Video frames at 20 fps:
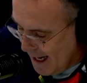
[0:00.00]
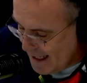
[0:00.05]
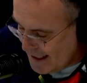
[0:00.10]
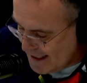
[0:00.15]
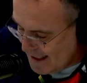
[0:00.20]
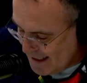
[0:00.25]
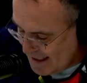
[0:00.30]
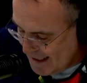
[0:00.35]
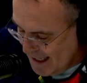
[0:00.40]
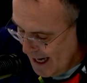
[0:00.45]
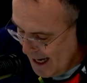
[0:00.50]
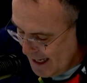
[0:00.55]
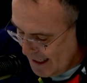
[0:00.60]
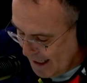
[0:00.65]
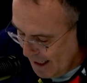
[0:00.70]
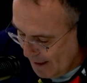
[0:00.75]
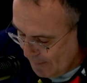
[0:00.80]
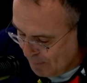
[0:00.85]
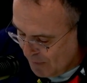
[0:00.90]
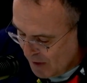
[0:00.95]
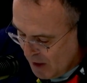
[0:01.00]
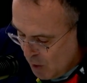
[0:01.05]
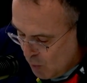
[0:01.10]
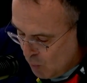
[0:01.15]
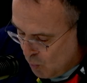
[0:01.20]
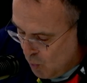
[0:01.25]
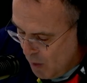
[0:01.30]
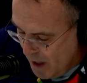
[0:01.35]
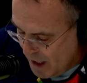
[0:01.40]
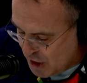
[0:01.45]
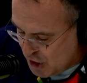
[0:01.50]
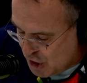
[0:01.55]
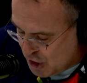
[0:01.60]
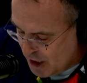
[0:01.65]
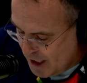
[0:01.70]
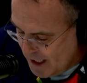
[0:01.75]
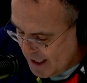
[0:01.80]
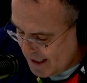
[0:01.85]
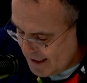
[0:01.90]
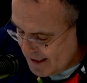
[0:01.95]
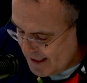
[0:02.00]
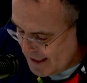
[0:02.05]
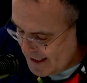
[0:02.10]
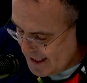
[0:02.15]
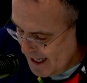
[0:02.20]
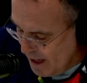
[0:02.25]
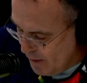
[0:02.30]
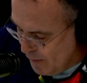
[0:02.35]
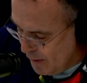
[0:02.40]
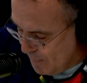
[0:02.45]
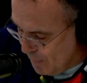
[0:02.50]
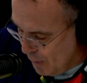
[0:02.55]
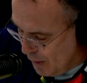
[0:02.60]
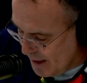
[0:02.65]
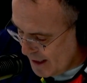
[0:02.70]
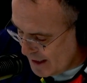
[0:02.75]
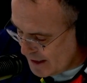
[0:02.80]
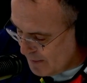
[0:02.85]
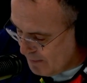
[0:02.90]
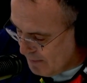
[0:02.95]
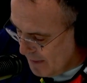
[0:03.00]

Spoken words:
It is Kenya. Which is the dairy product?